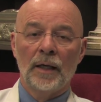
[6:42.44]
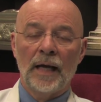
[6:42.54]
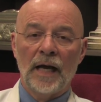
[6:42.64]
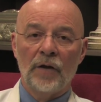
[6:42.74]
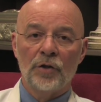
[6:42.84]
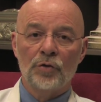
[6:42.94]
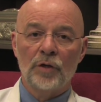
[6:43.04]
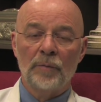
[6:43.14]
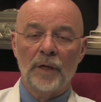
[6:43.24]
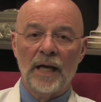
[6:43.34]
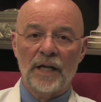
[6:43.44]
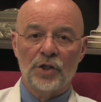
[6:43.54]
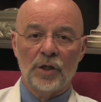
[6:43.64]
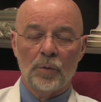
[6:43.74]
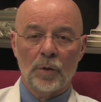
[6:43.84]
how the treatment
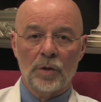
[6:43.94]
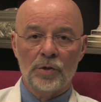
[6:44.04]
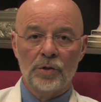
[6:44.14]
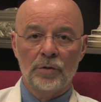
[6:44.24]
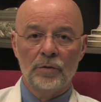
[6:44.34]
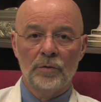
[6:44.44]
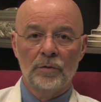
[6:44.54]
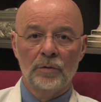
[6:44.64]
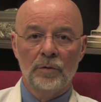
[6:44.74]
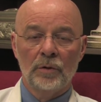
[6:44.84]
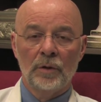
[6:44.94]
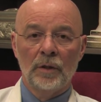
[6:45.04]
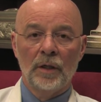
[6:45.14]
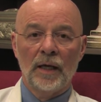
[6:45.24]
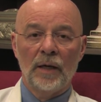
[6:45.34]
actually works,
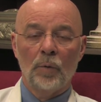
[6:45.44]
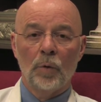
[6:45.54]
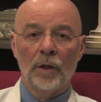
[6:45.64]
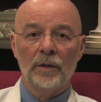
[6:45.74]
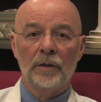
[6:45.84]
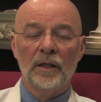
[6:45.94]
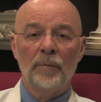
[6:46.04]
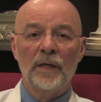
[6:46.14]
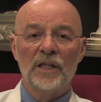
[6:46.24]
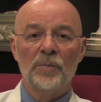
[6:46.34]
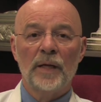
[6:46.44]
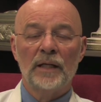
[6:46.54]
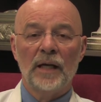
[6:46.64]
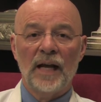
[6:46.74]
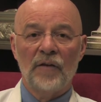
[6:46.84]
and what can be
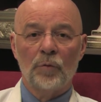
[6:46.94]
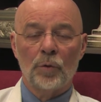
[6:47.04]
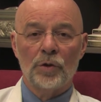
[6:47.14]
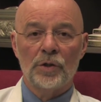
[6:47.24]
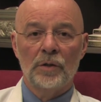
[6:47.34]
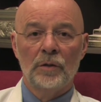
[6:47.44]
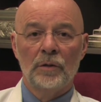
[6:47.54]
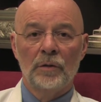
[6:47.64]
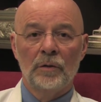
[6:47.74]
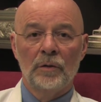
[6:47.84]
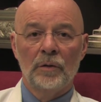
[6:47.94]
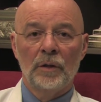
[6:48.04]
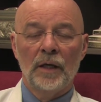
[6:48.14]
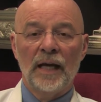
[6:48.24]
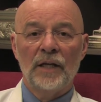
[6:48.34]
expected afterwards,
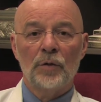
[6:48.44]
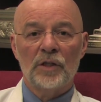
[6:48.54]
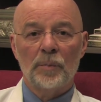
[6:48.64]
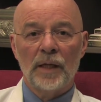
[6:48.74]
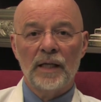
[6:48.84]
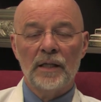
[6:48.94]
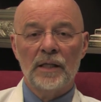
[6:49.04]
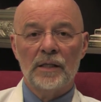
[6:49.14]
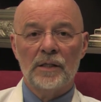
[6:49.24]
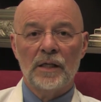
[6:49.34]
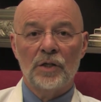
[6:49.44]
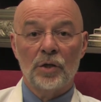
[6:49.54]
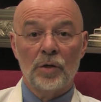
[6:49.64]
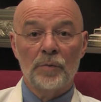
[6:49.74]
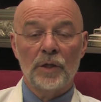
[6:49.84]
and to explain this in
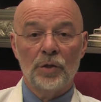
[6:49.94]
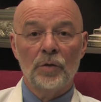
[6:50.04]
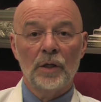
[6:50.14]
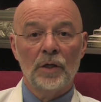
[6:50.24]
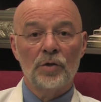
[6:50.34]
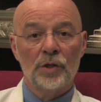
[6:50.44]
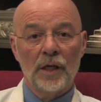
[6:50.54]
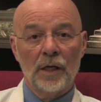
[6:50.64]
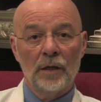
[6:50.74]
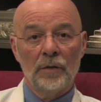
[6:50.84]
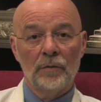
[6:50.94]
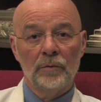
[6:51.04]
terms that you can understand.